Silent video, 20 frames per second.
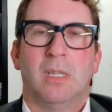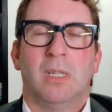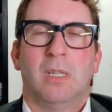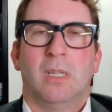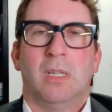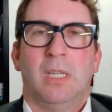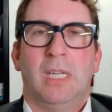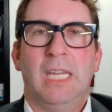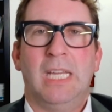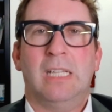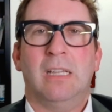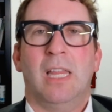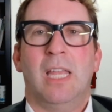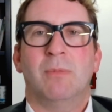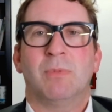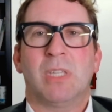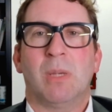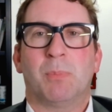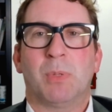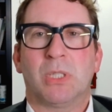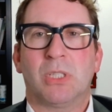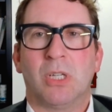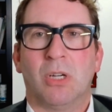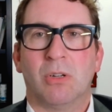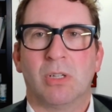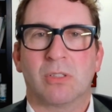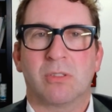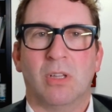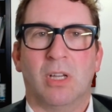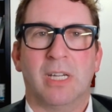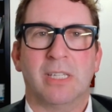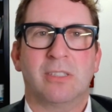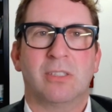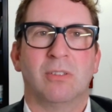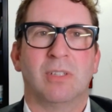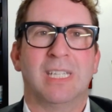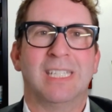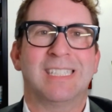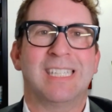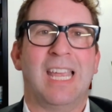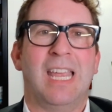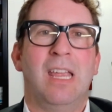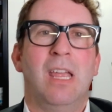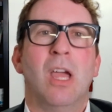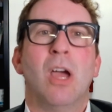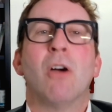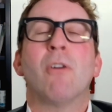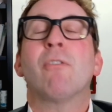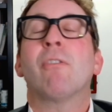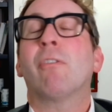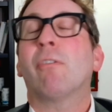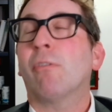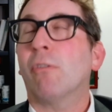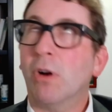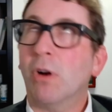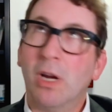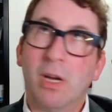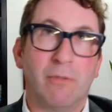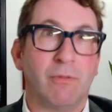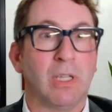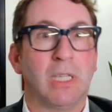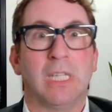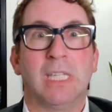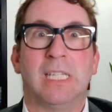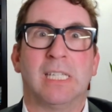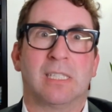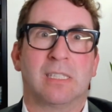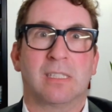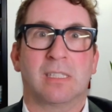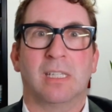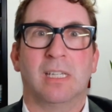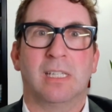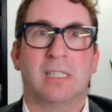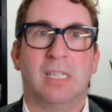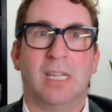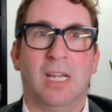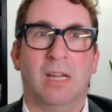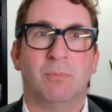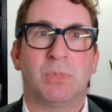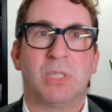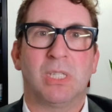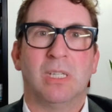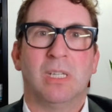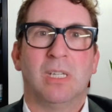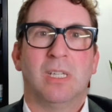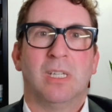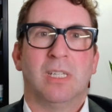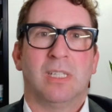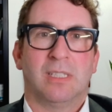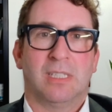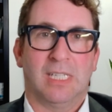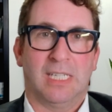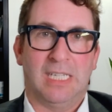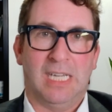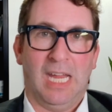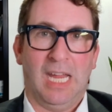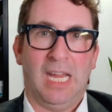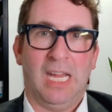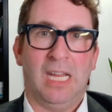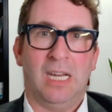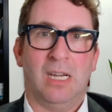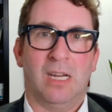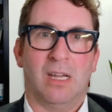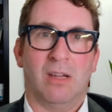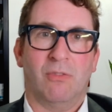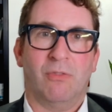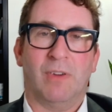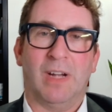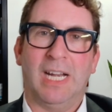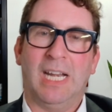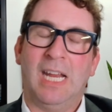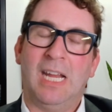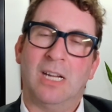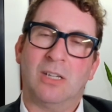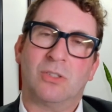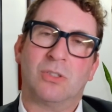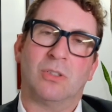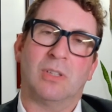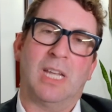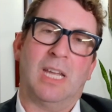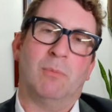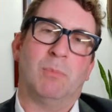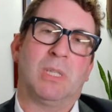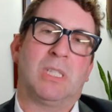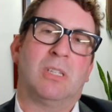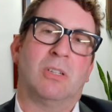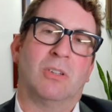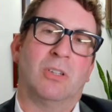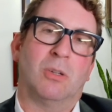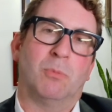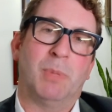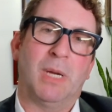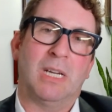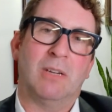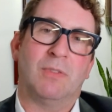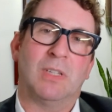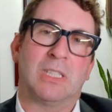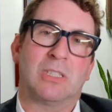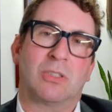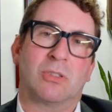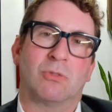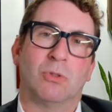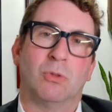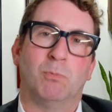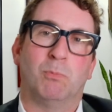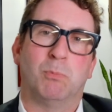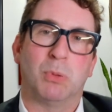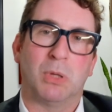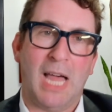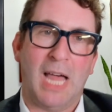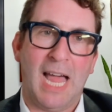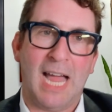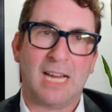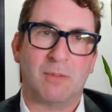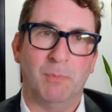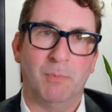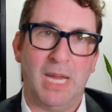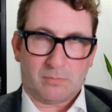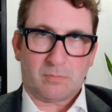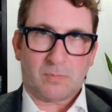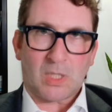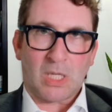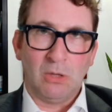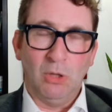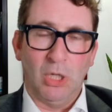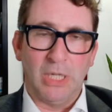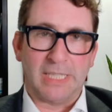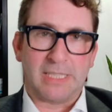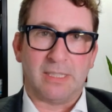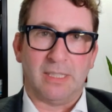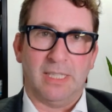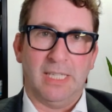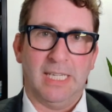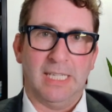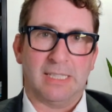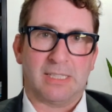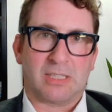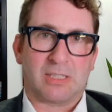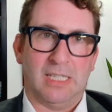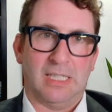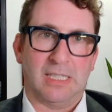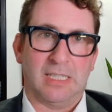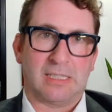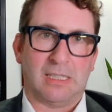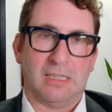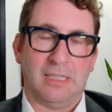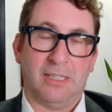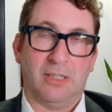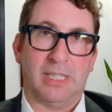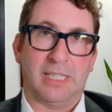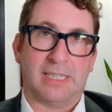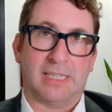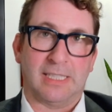He claims that Pashota's lawsuit is a frivolous attempt to gain financial and material benefits through blackmail. Look, it's clear that